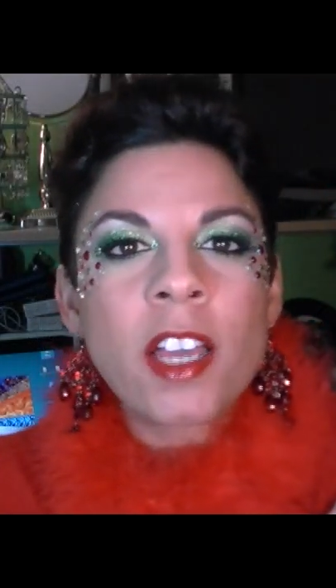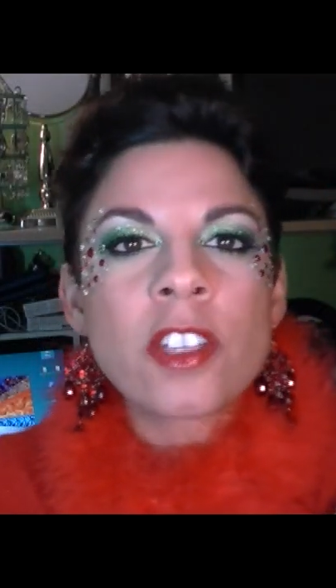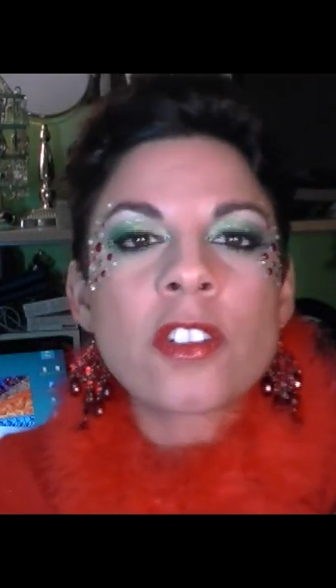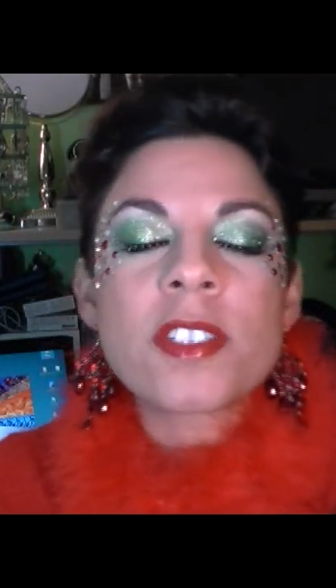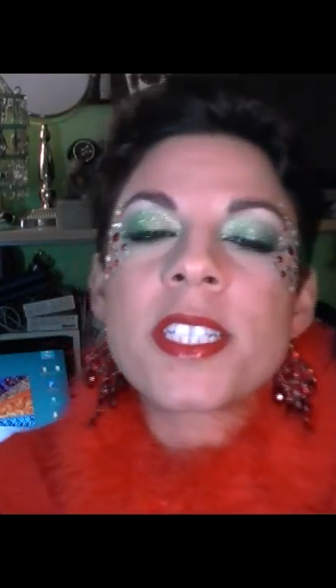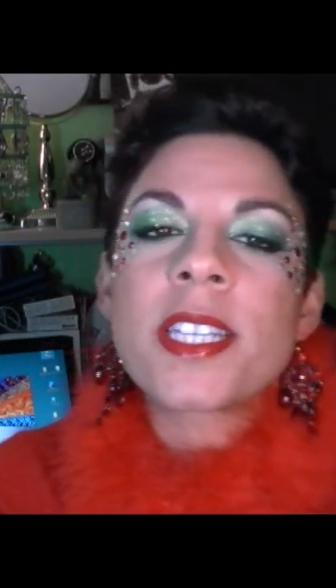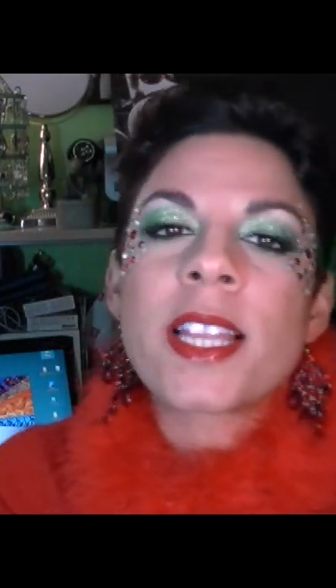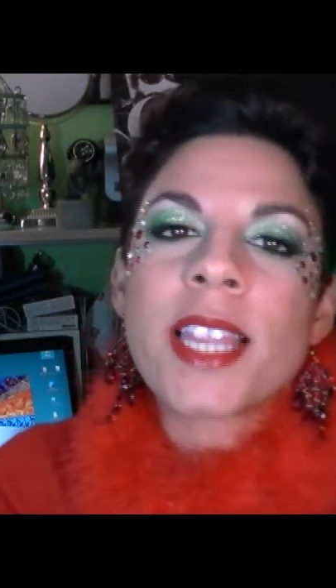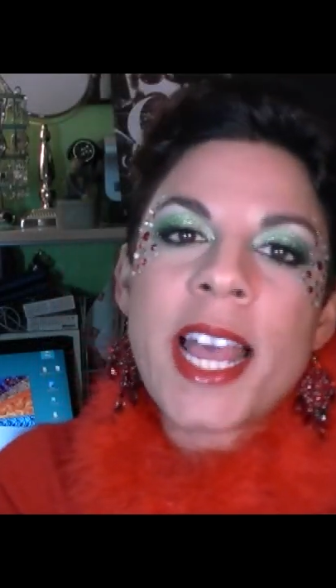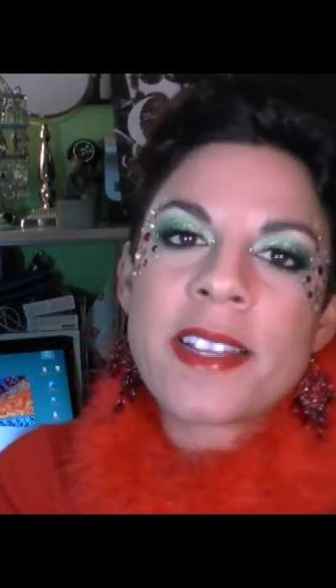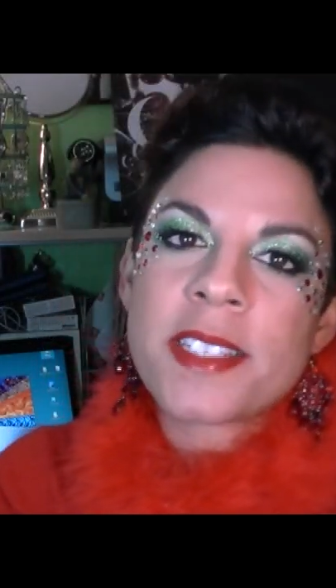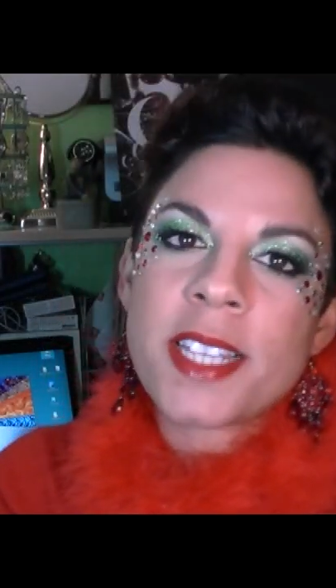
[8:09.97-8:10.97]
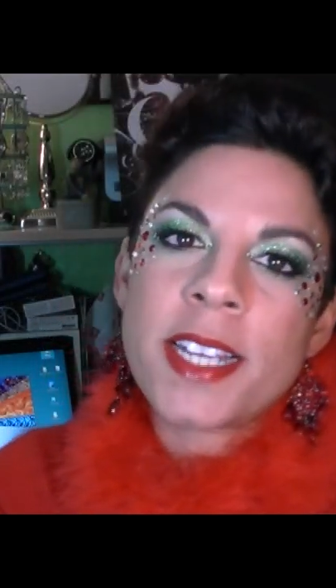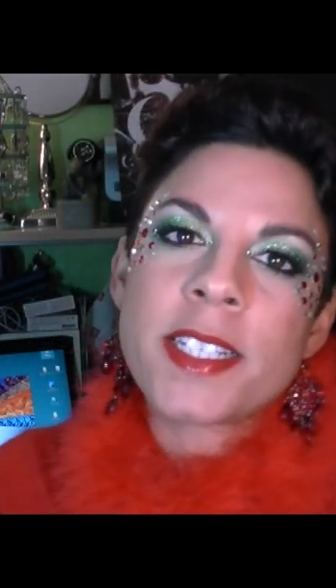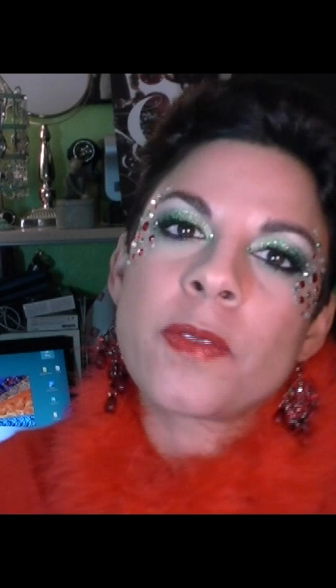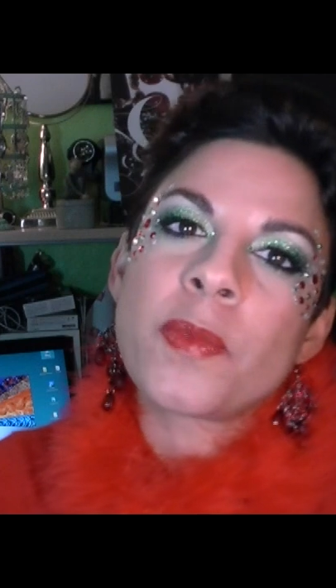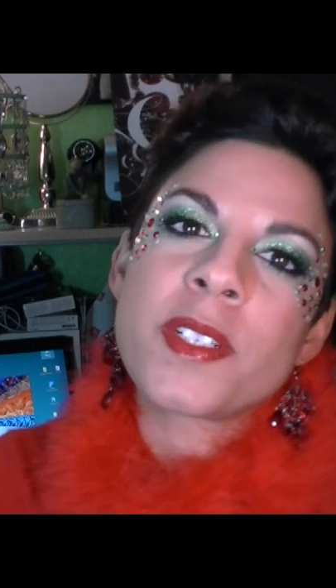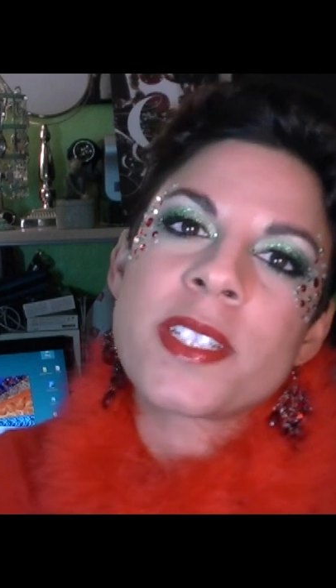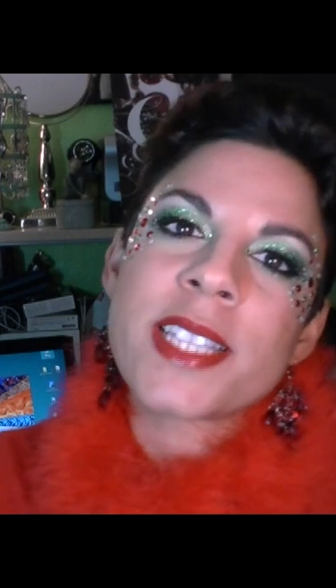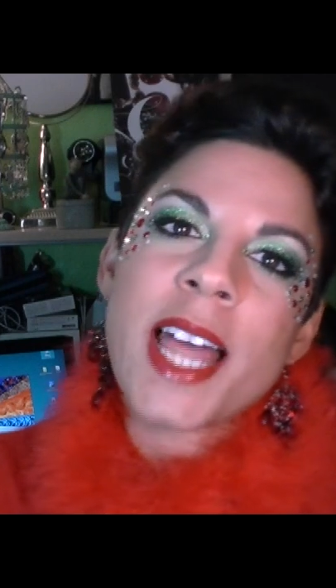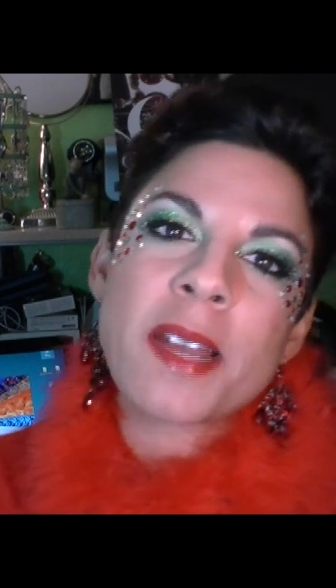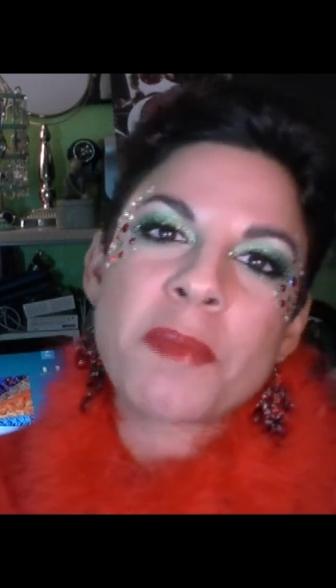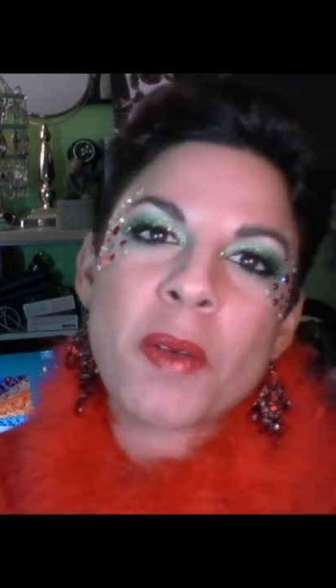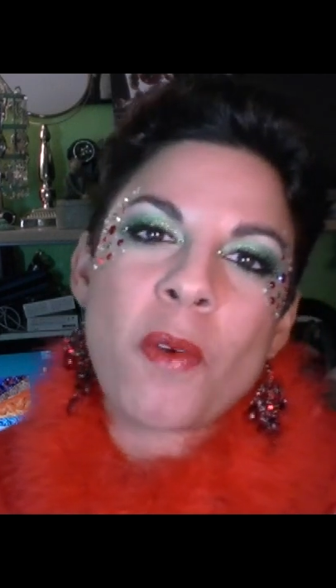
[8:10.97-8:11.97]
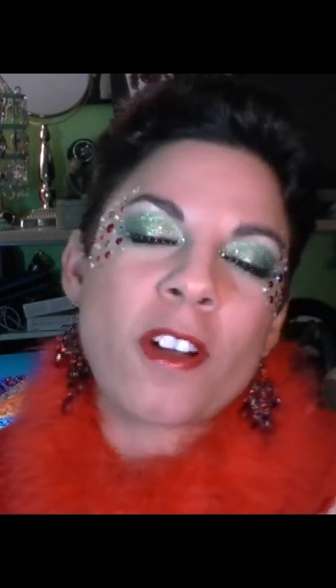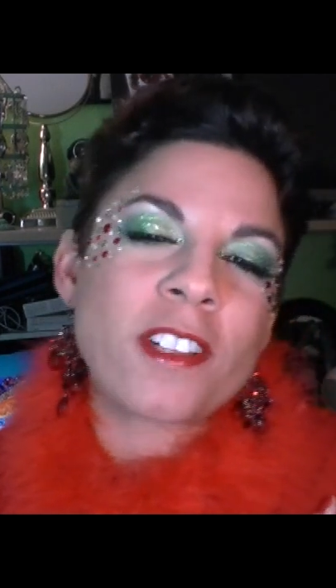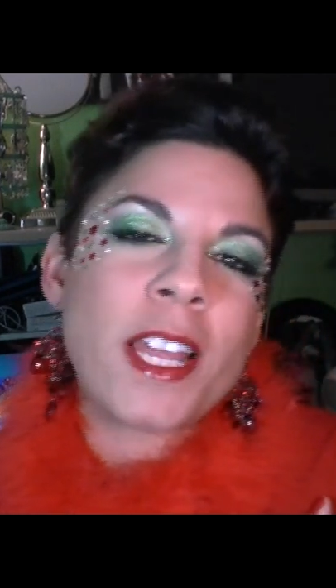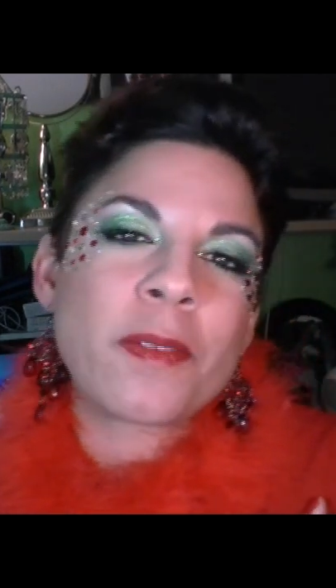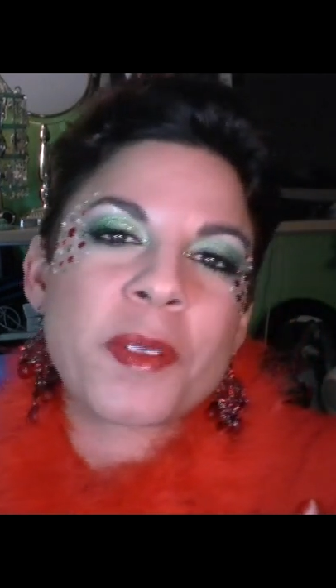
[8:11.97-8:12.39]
You'll see the last thing I did was line my waterline